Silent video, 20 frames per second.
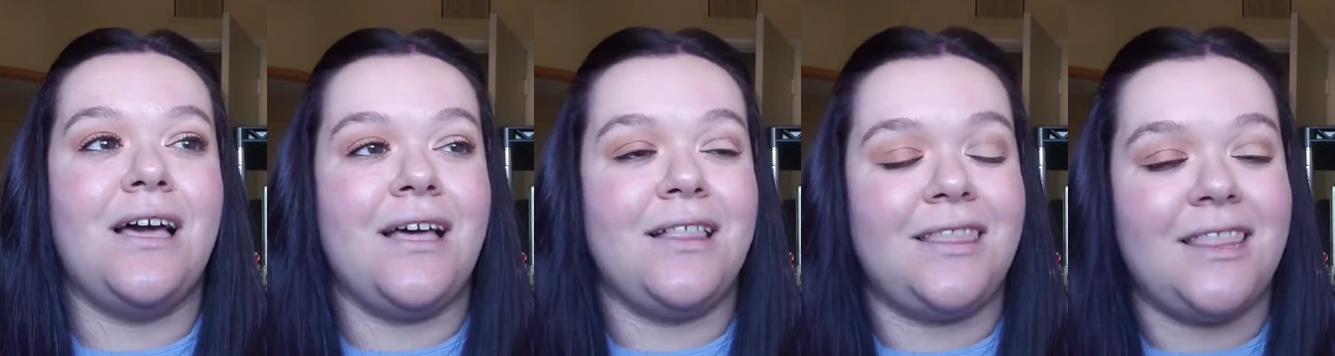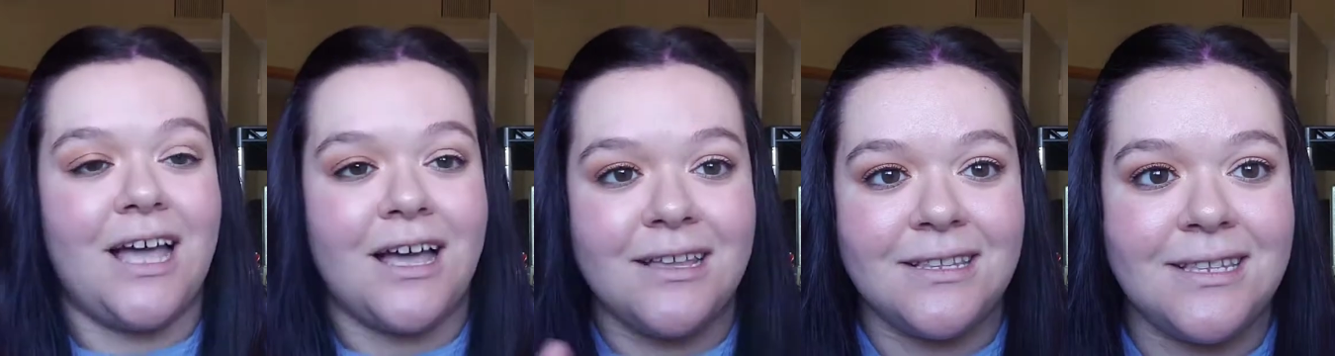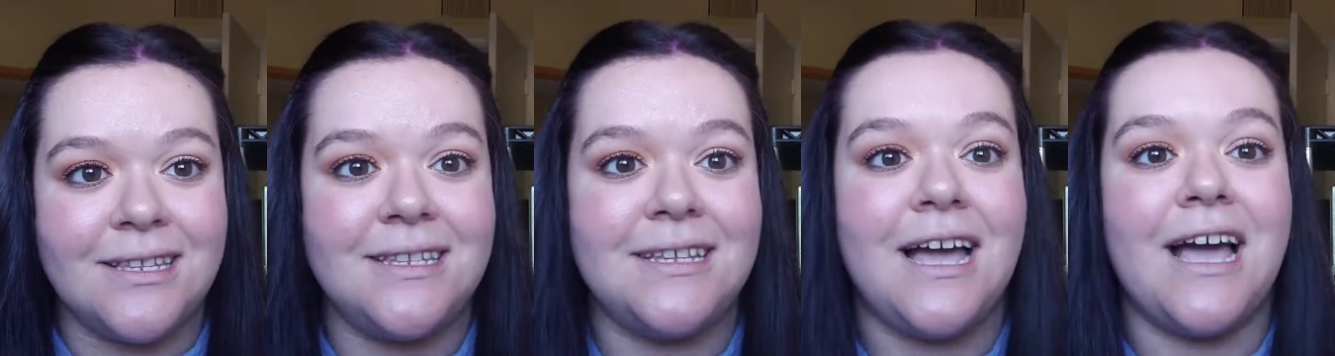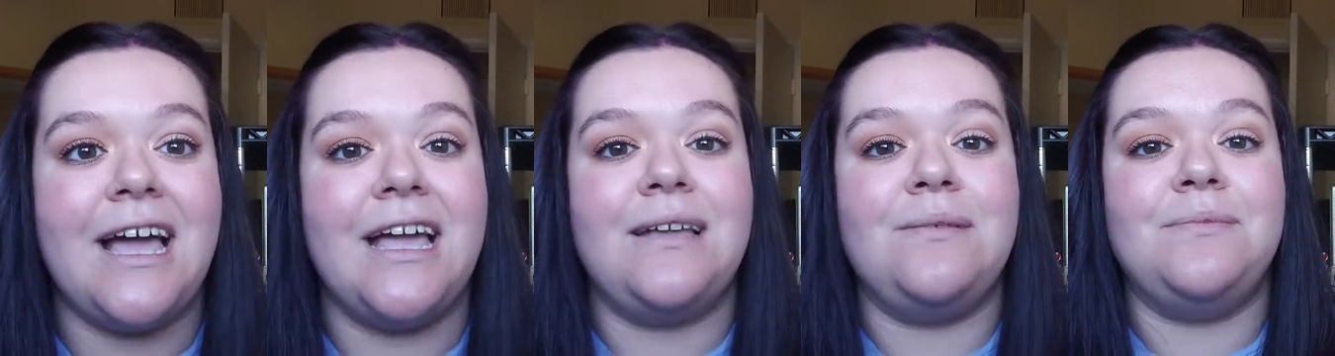1,000
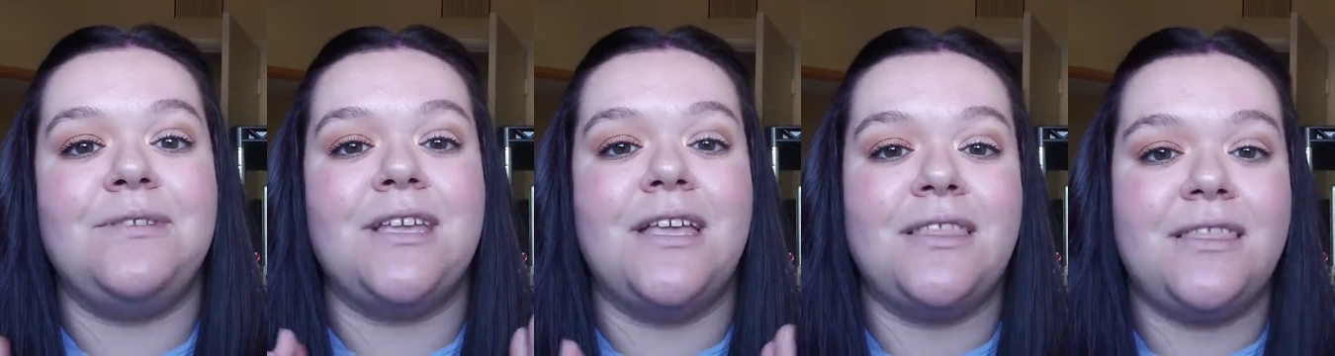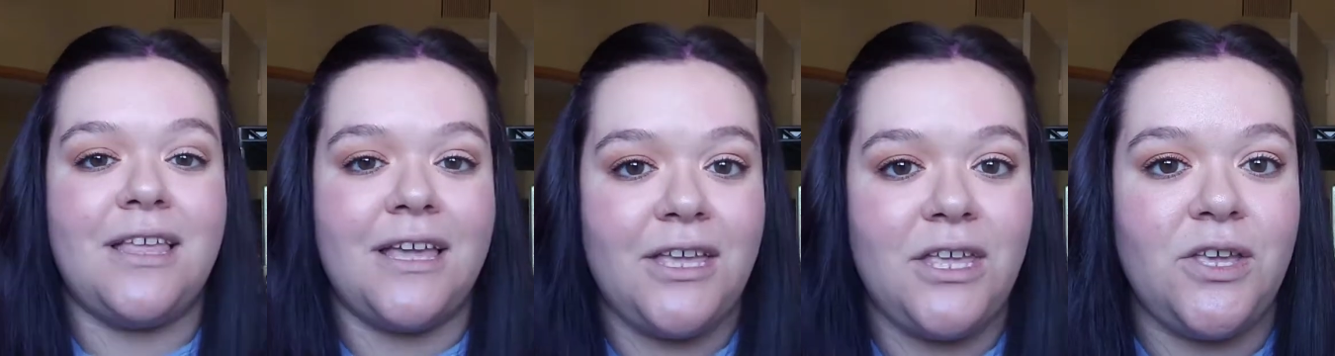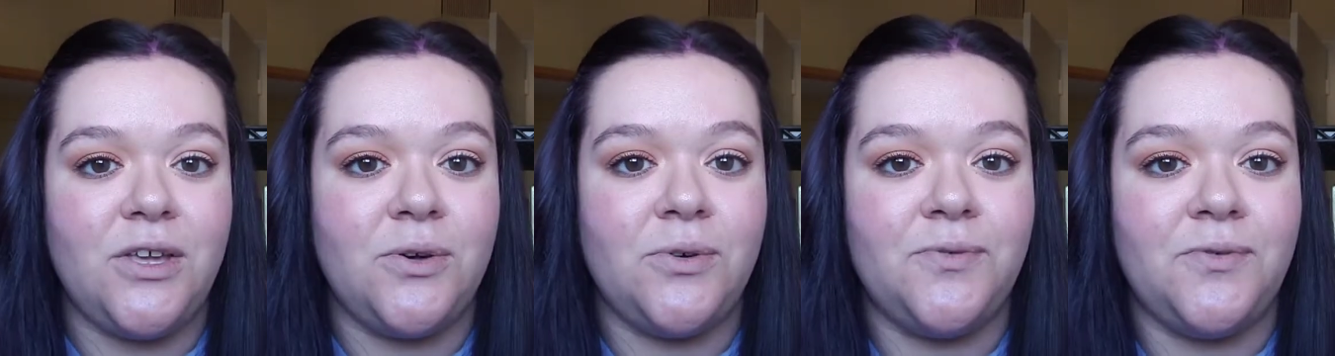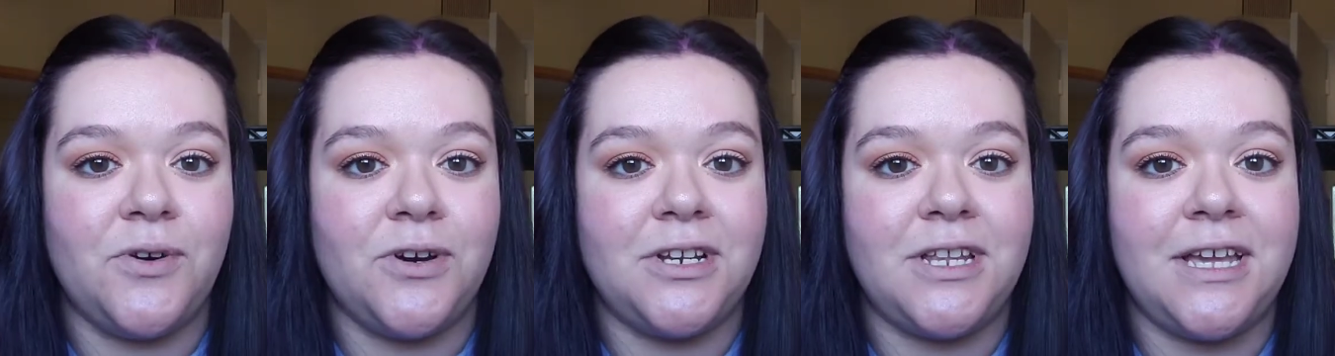times, thank
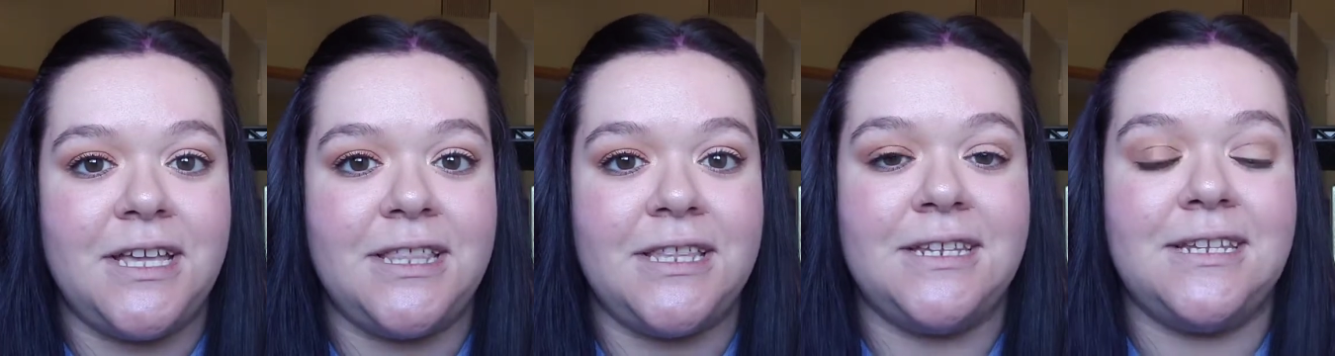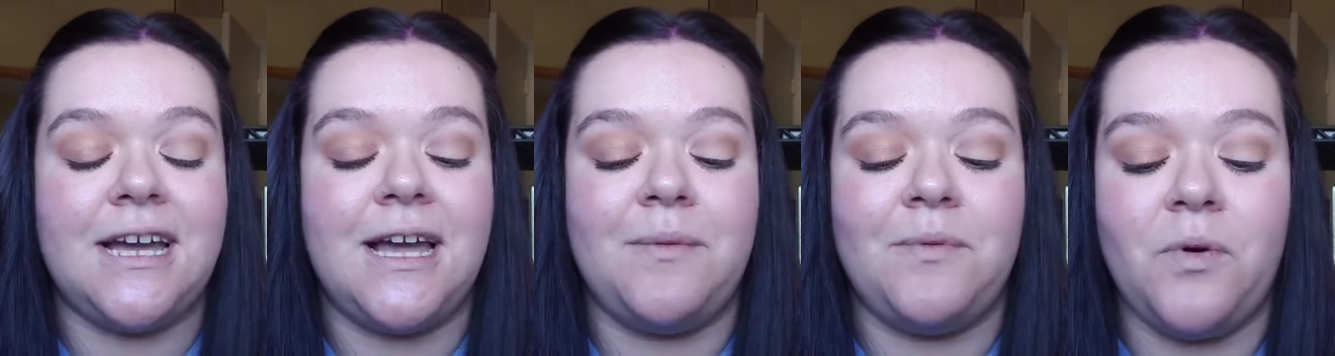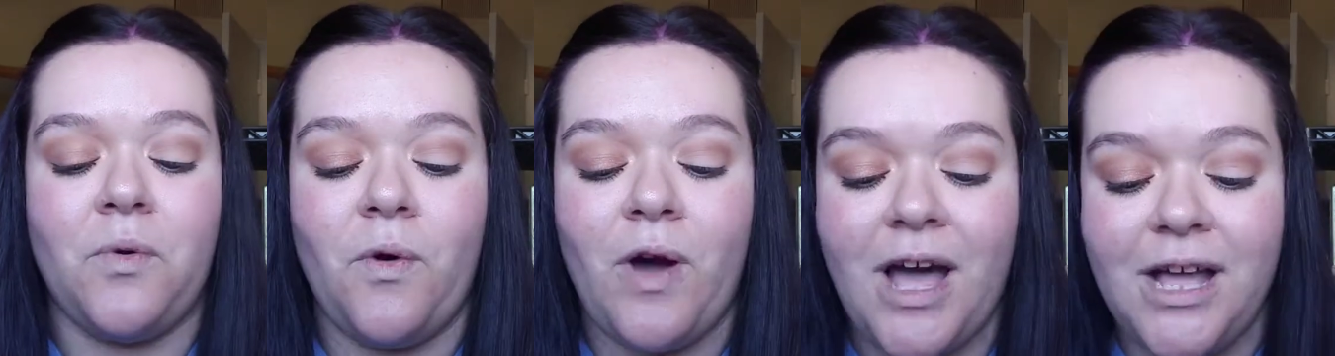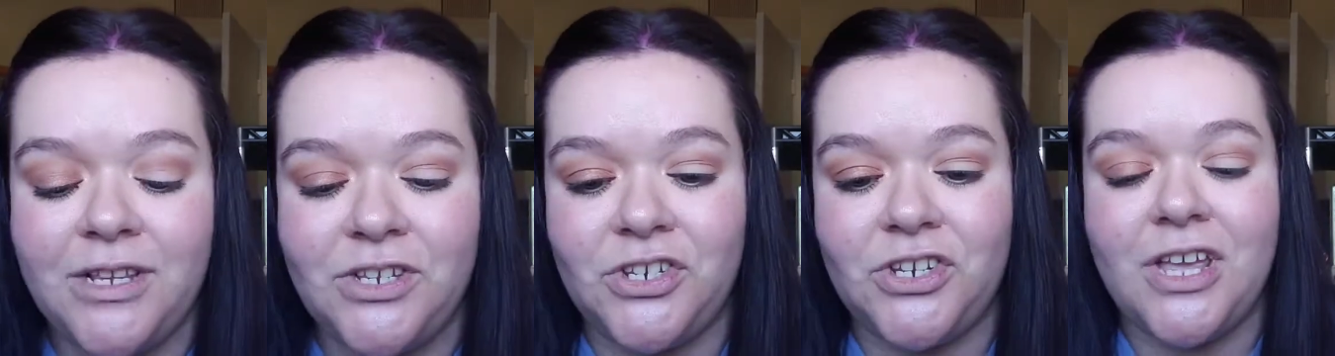you for taking the time to
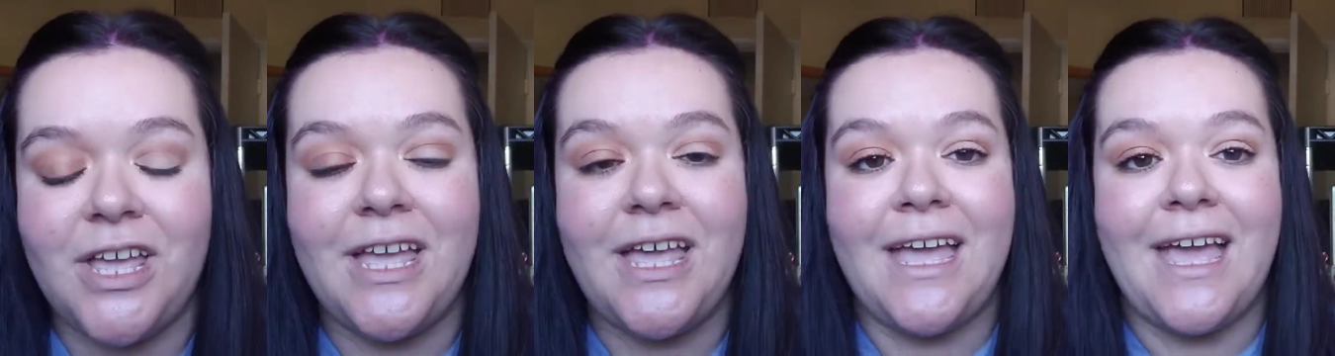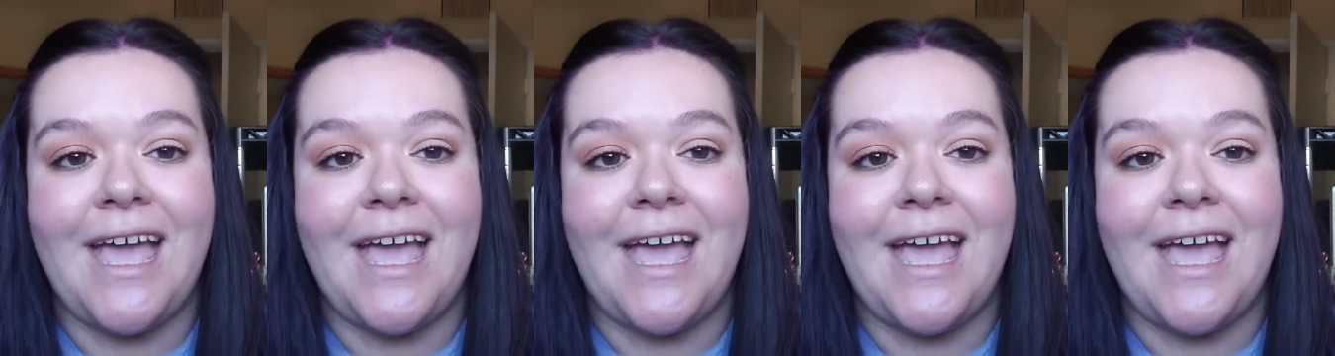watch,